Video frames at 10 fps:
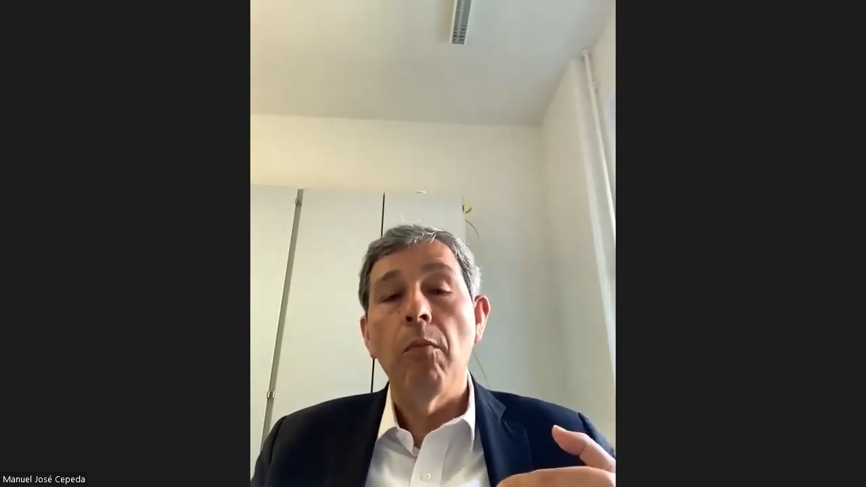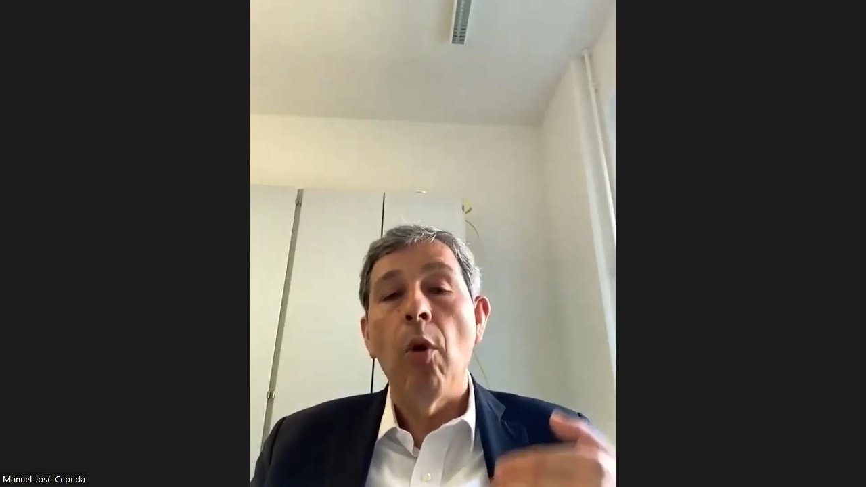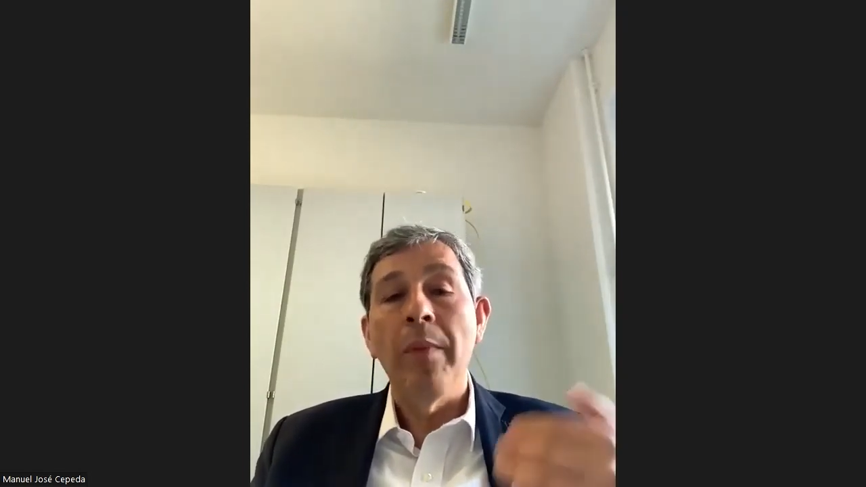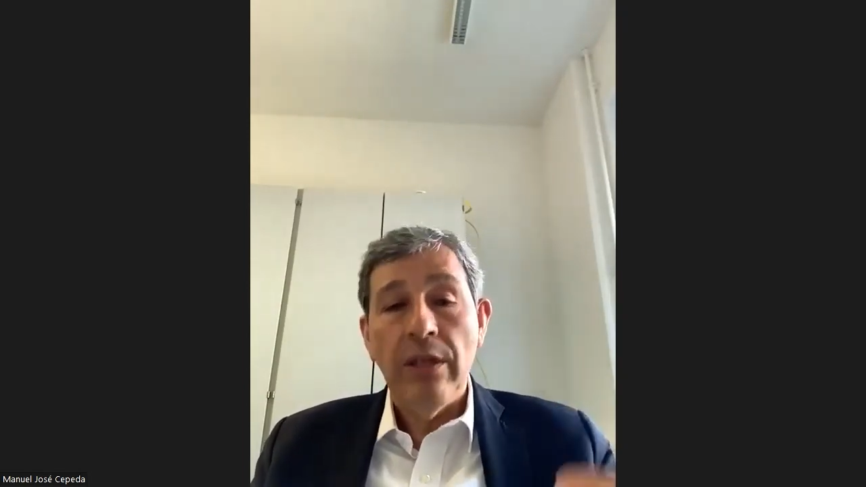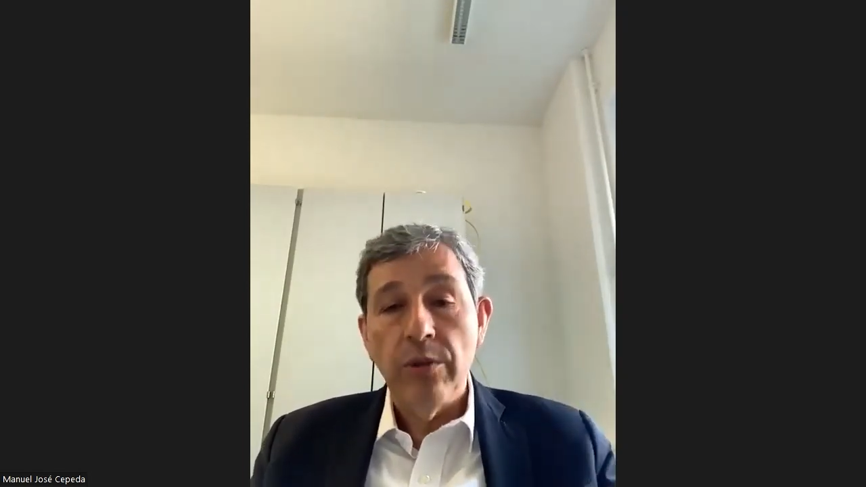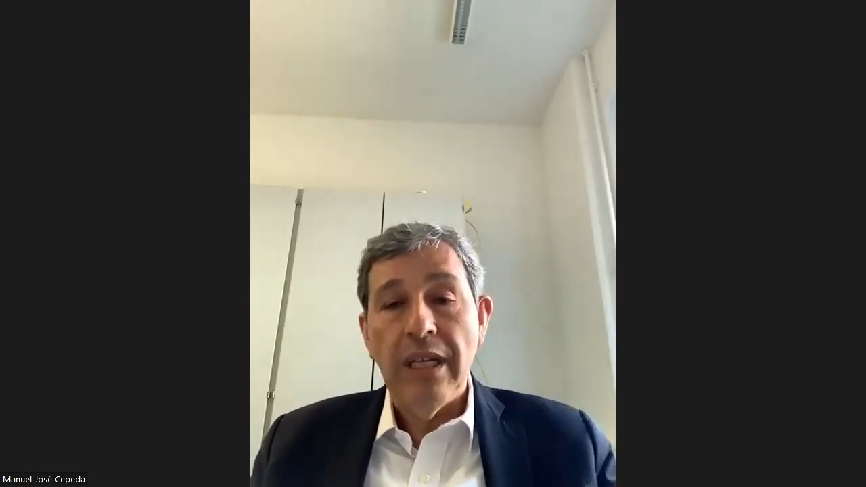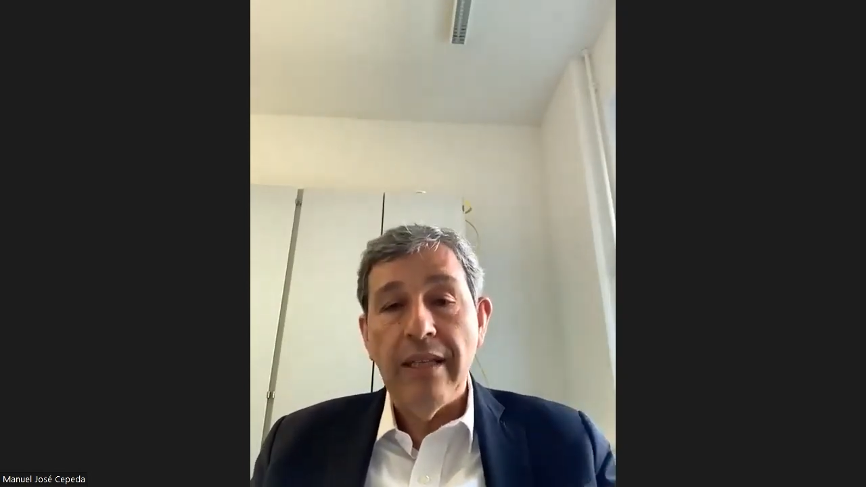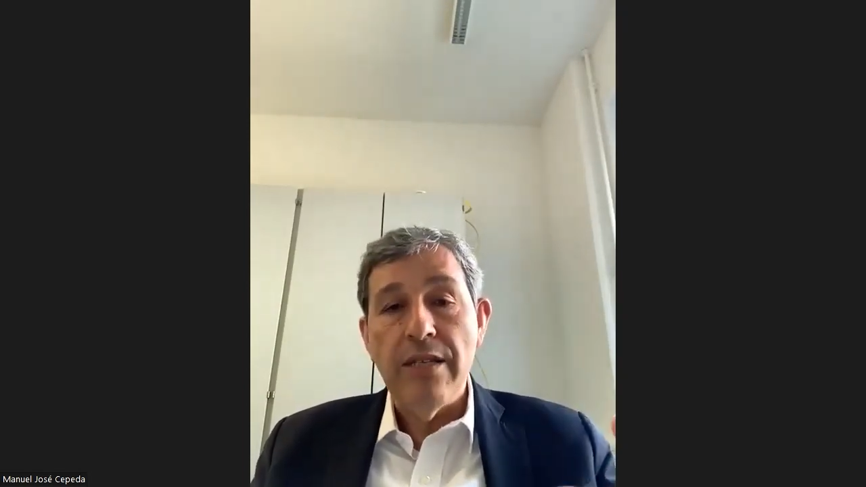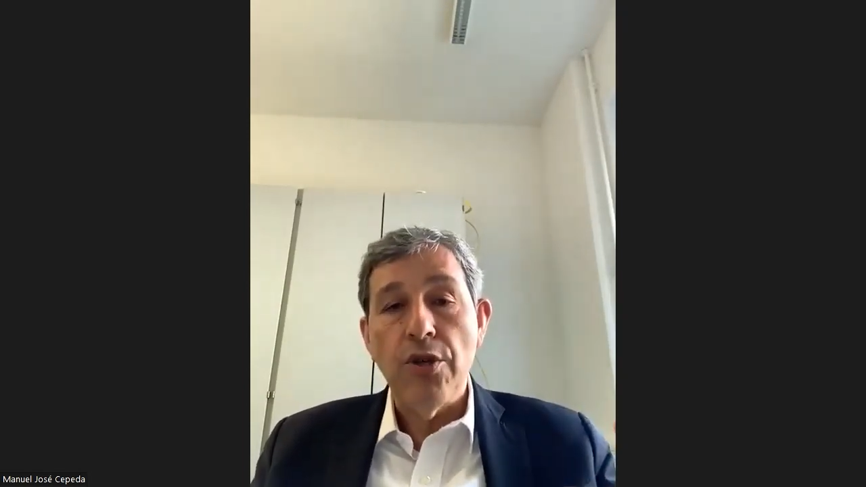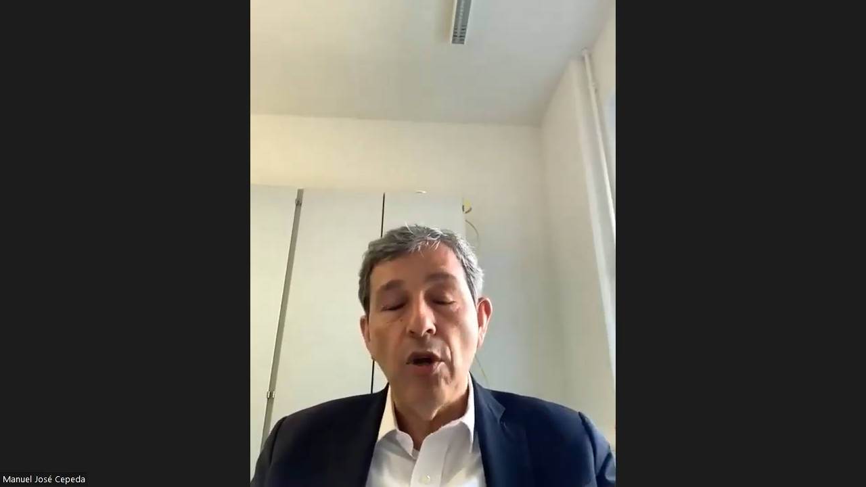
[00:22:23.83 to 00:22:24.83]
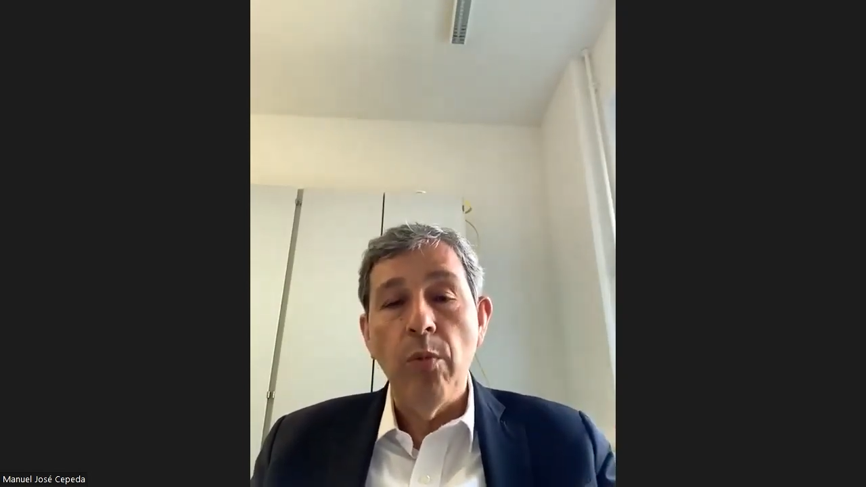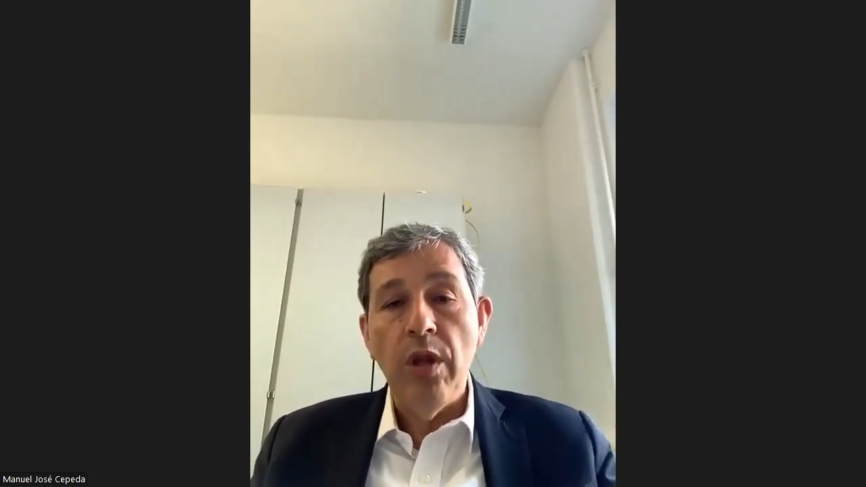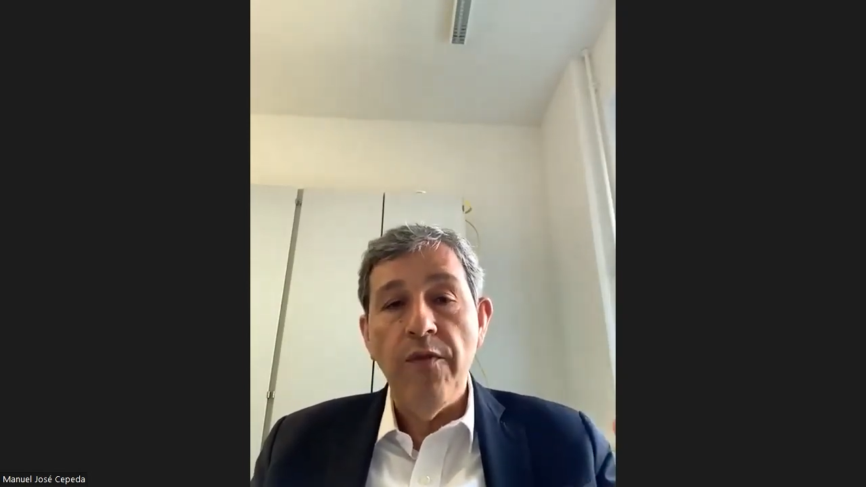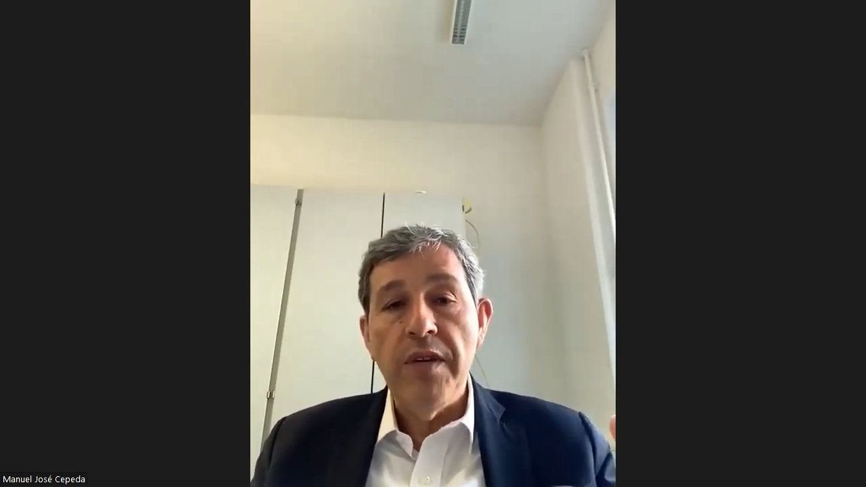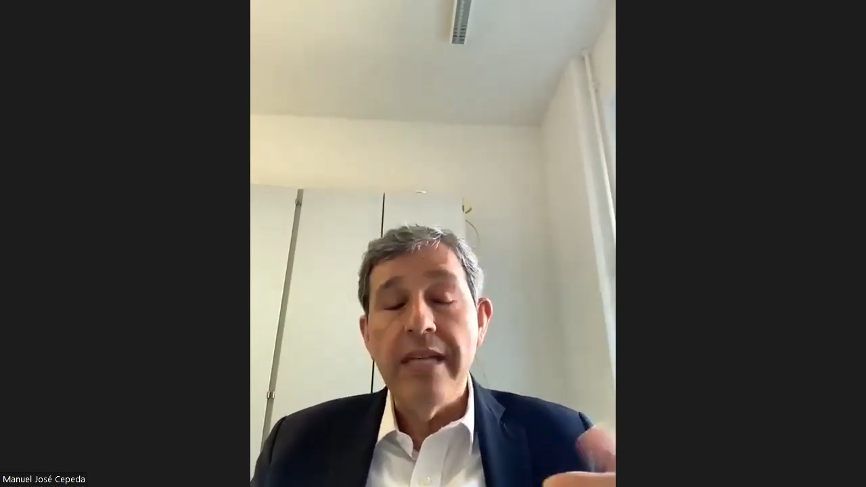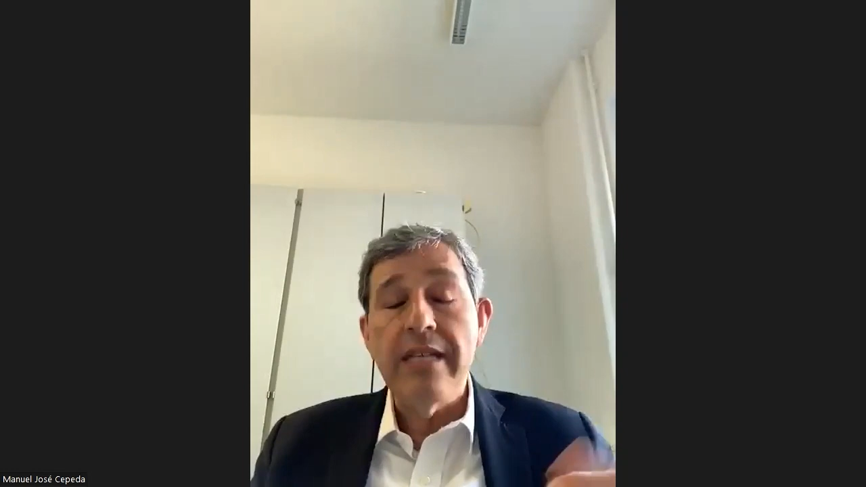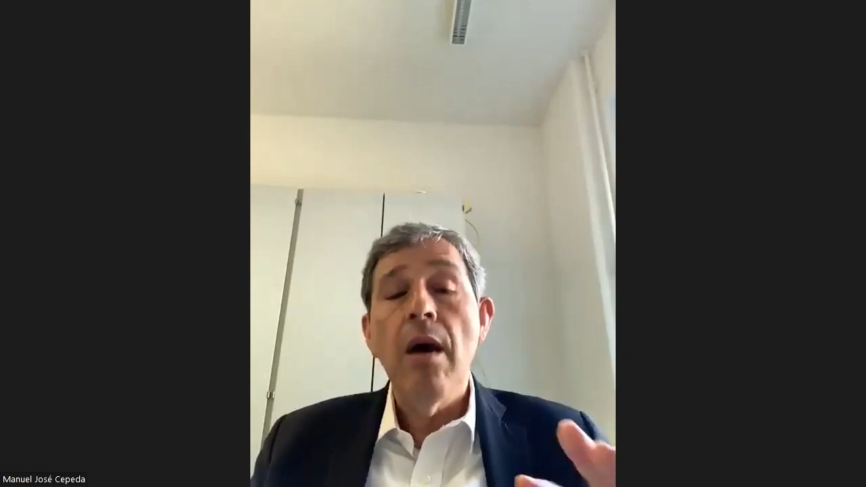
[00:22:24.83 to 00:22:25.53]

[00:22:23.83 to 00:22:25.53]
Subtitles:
The expectations,